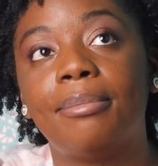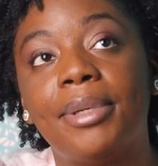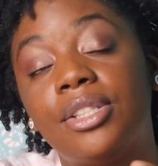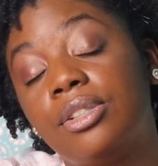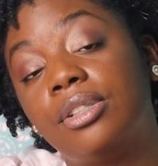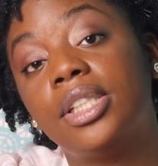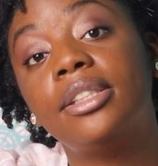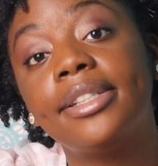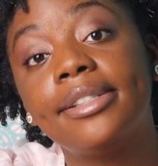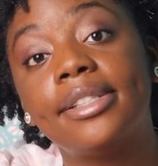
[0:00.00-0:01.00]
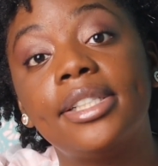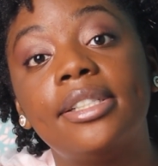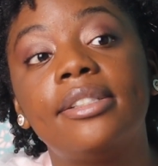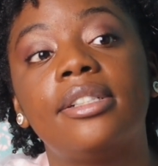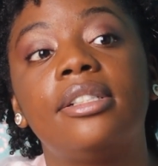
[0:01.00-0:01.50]
mental
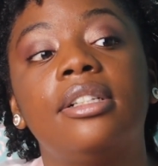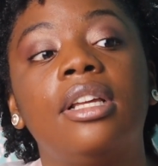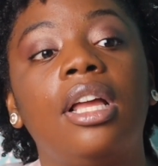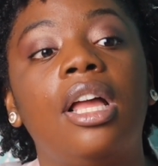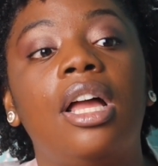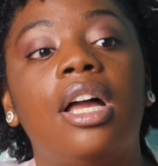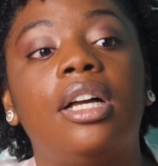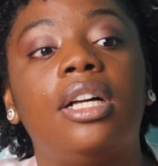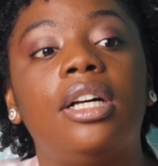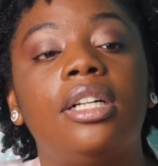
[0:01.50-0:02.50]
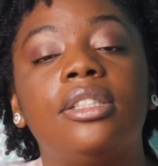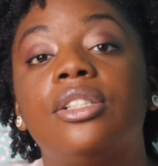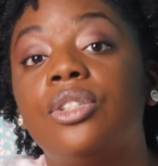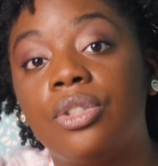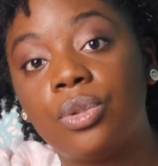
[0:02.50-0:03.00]
illnesses and the
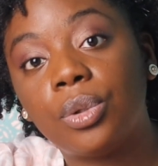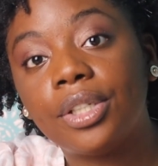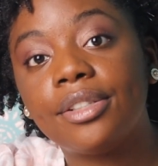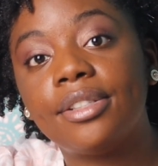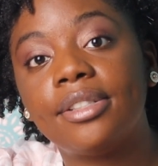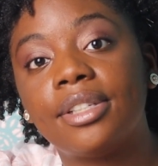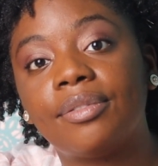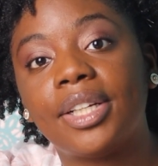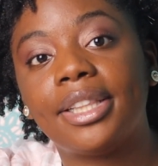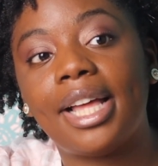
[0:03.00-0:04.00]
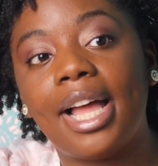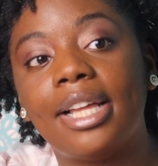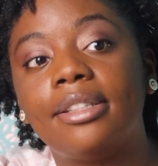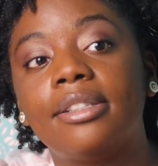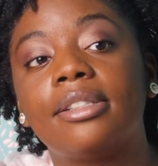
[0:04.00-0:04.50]
disorders and stuff like
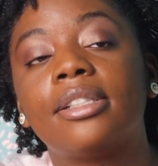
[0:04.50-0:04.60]
that.